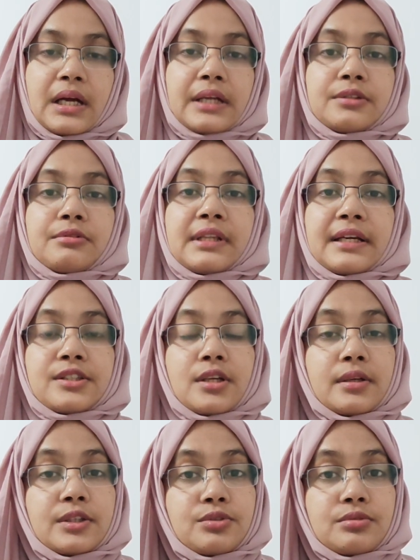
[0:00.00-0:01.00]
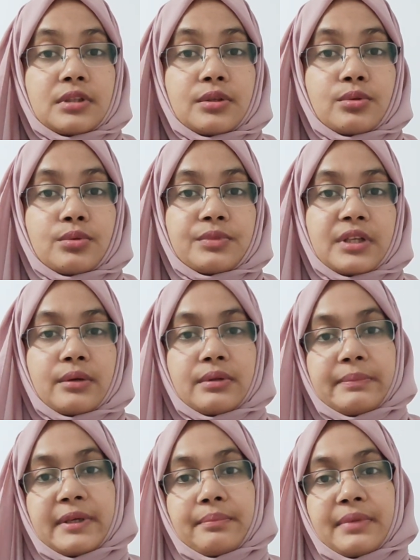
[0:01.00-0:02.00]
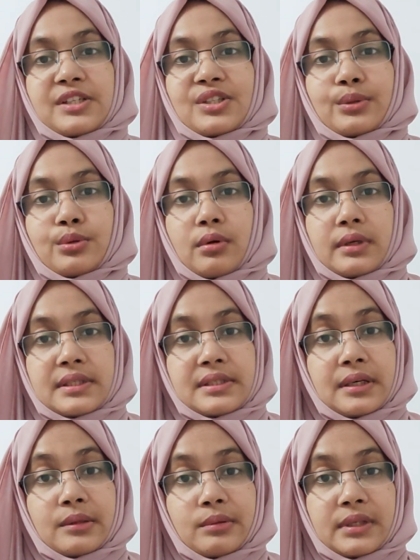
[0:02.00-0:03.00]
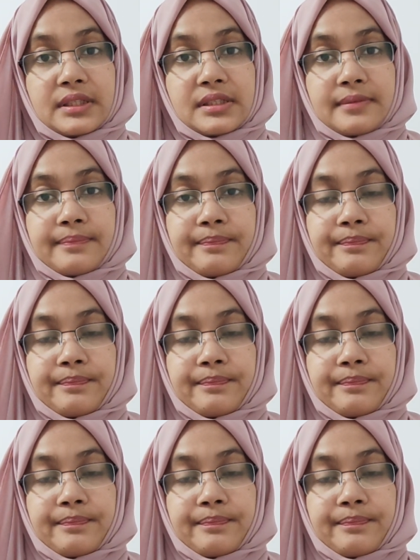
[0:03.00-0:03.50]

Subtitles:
And you will enter into the room, there will be a patient or a surrogate.